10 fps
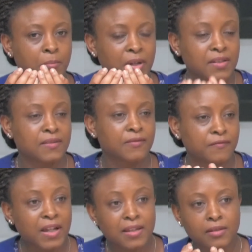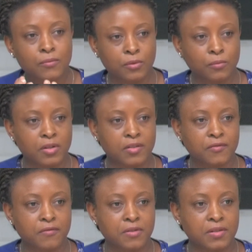But in finding what
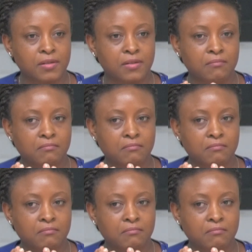works for it,